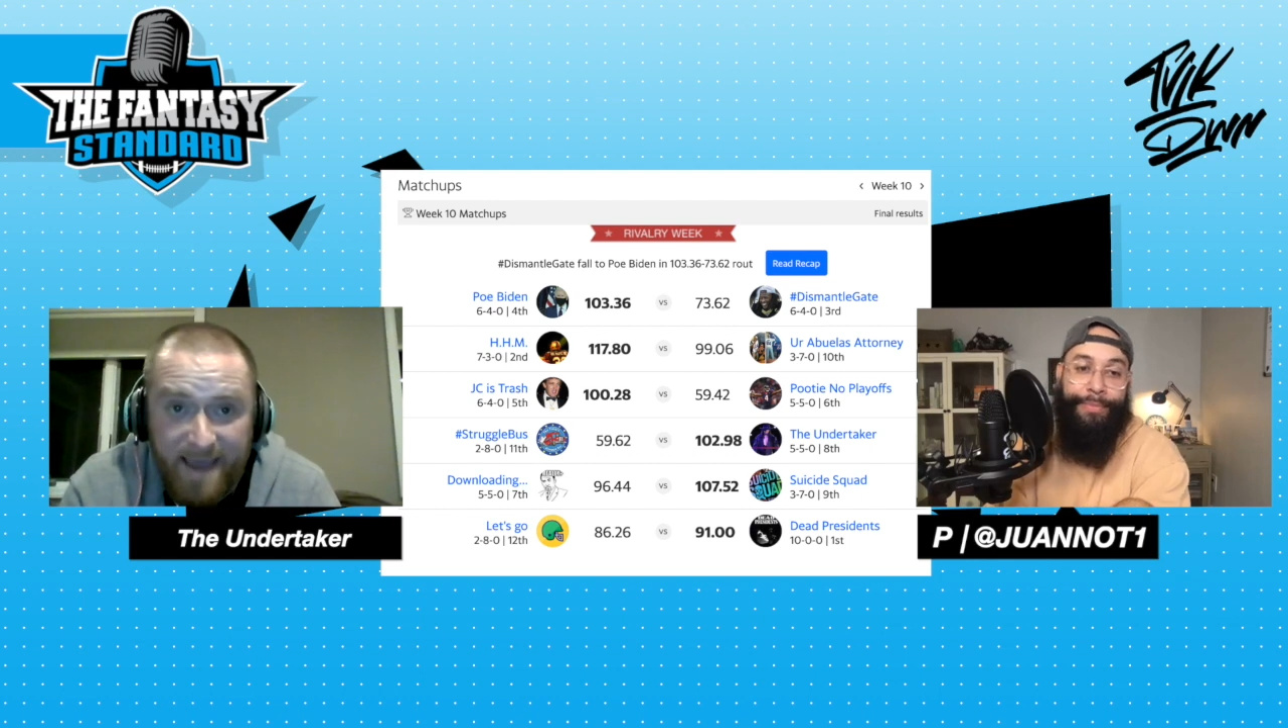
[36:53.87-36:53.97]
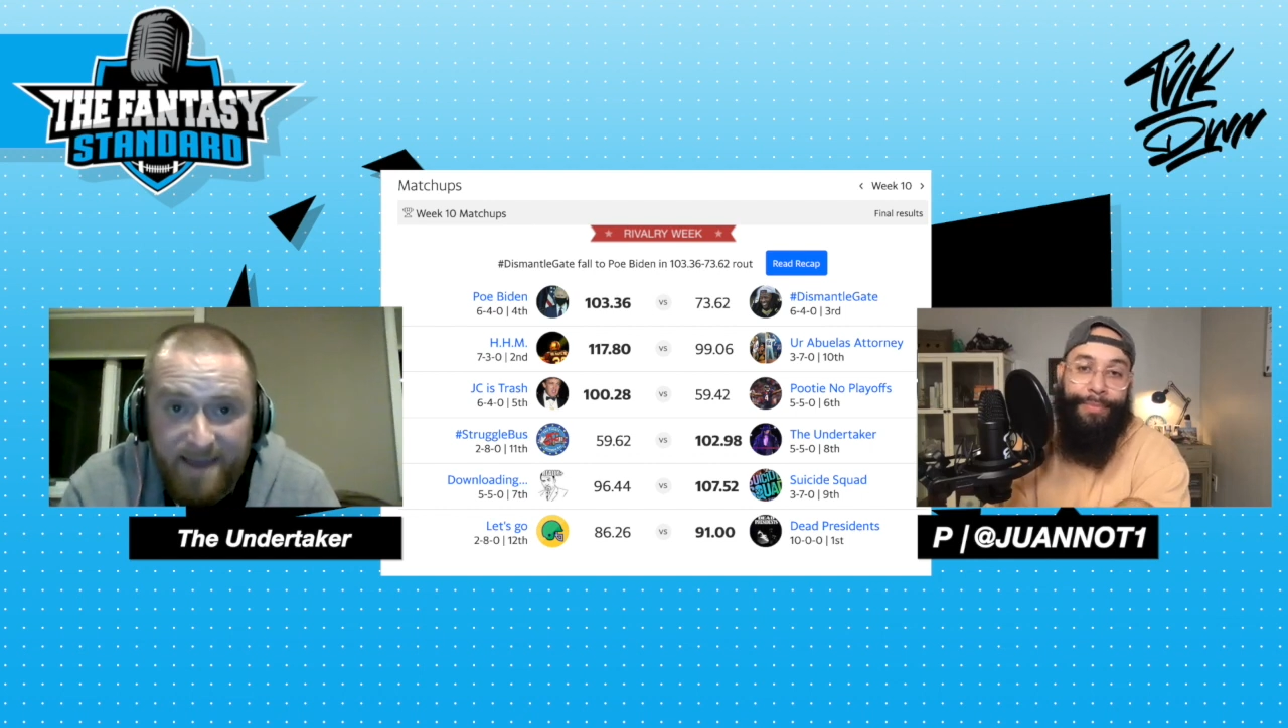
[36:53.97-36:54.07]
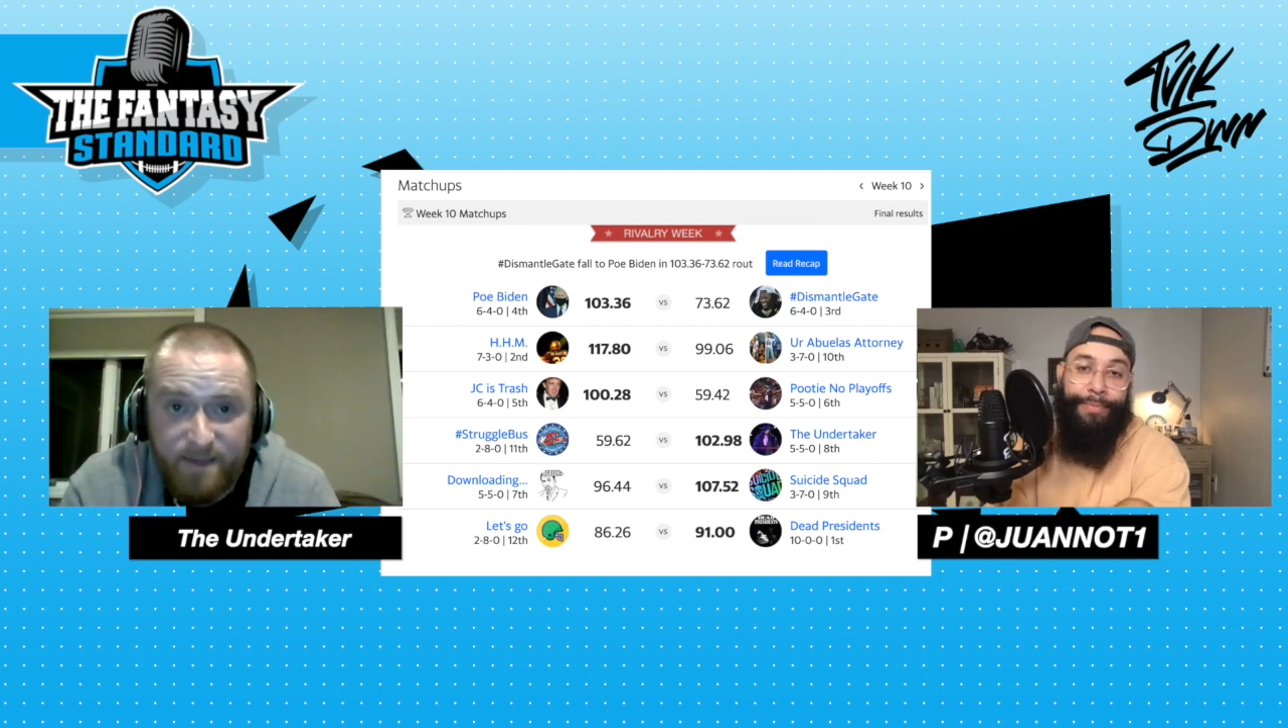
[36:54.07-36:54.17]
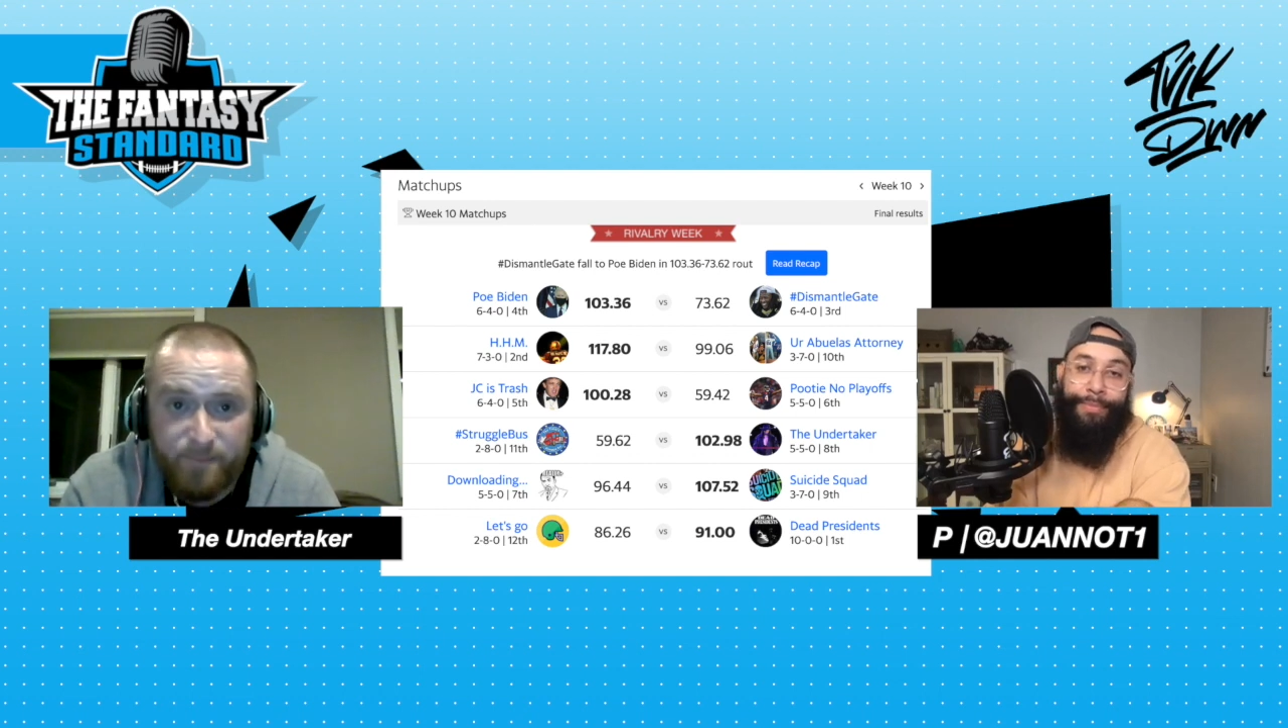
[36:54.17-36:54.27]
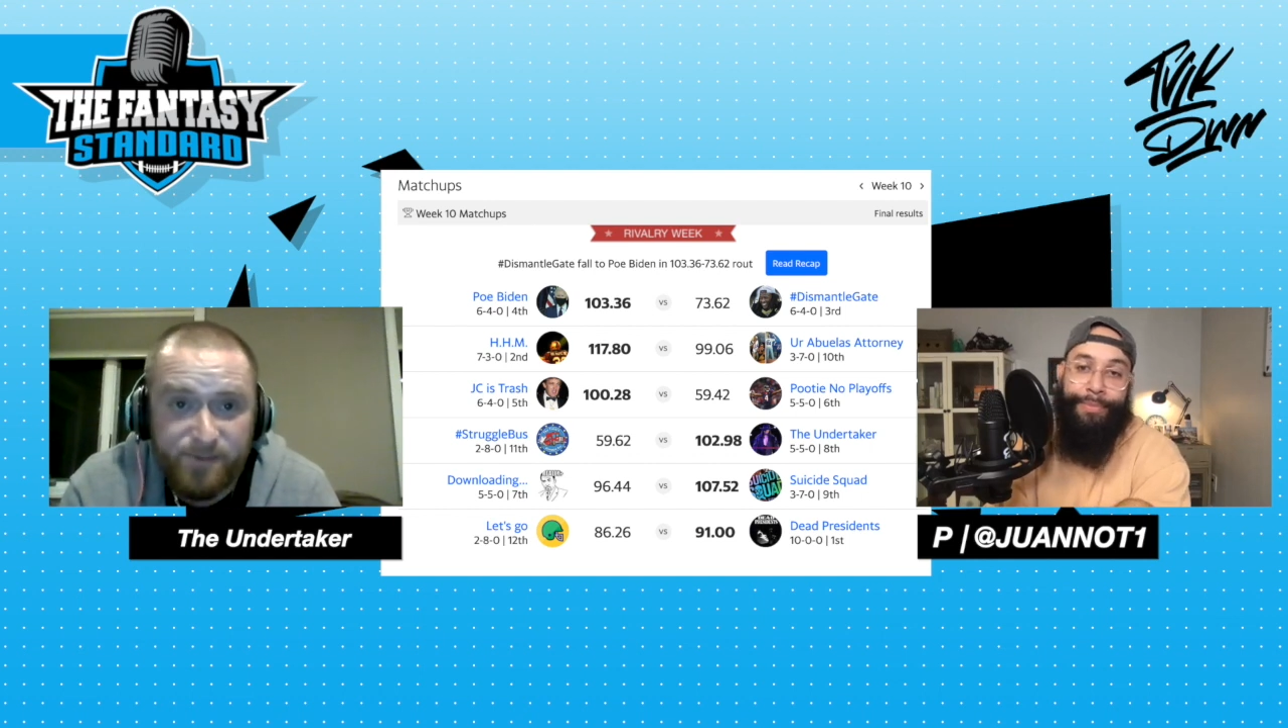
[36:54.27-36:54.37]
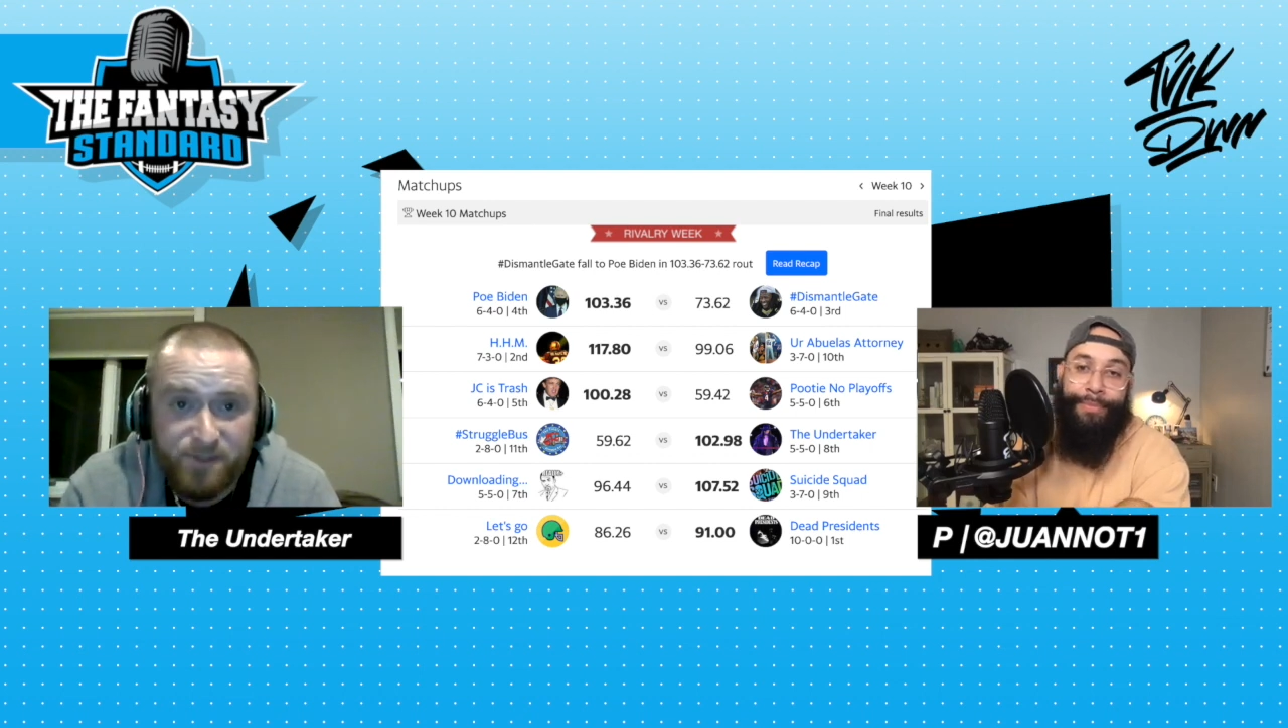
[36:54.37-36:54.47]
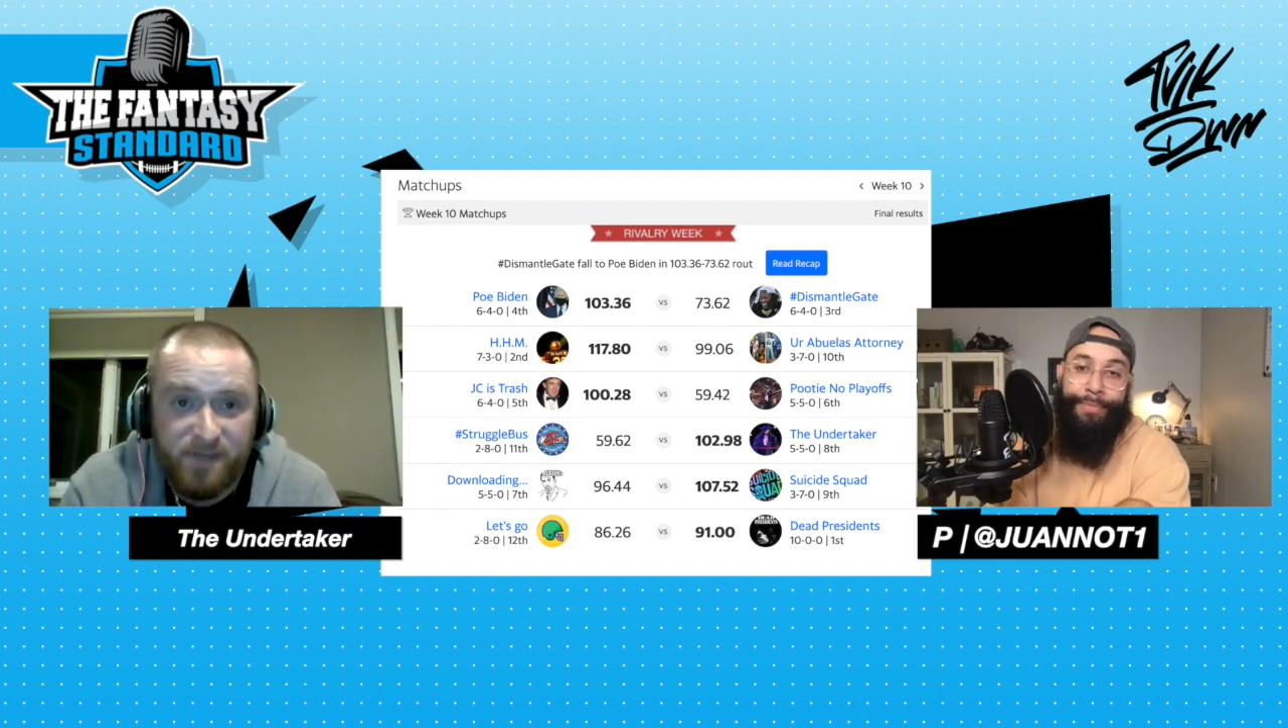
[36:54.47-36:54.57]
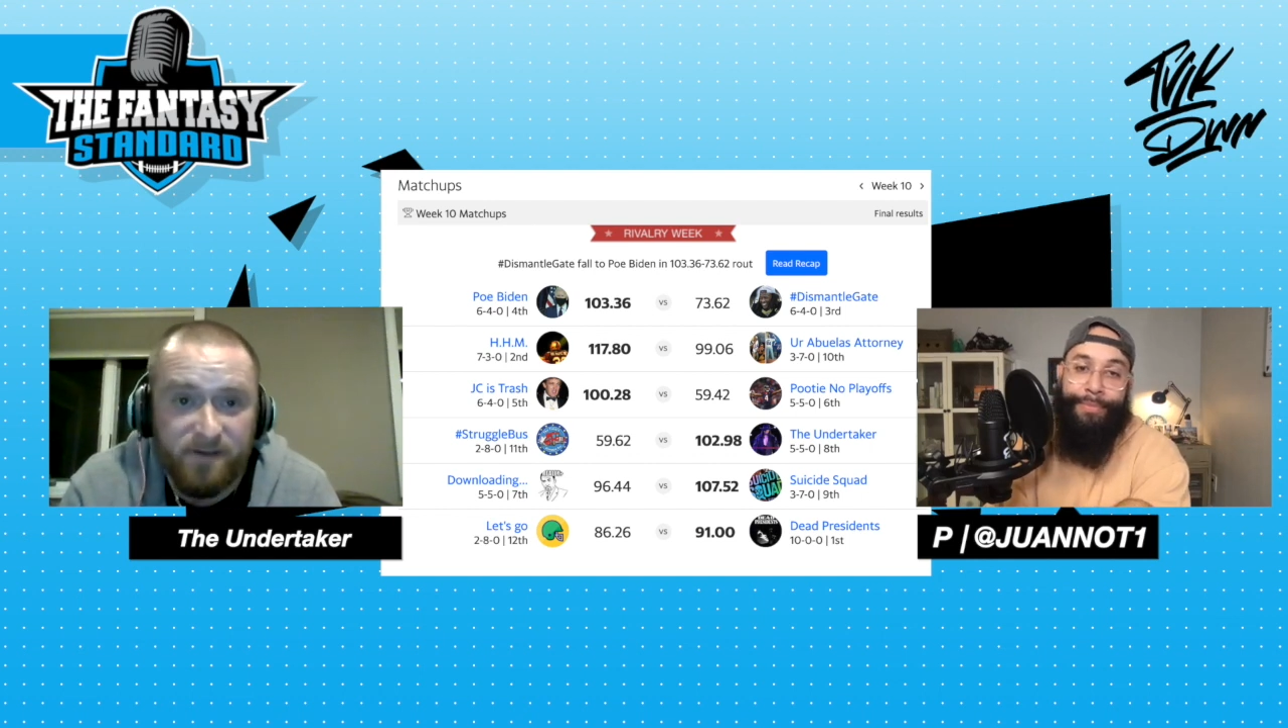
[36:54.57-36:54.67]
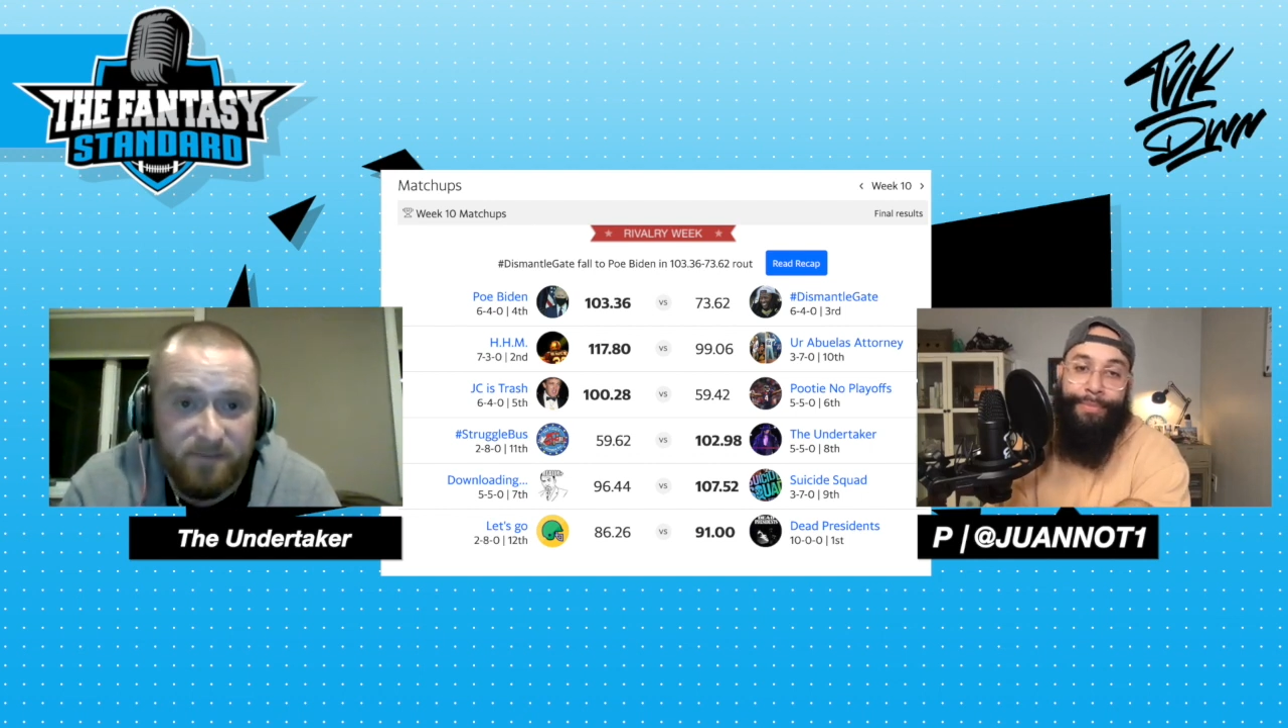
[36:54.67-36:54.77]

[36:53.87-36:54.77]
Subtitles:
80%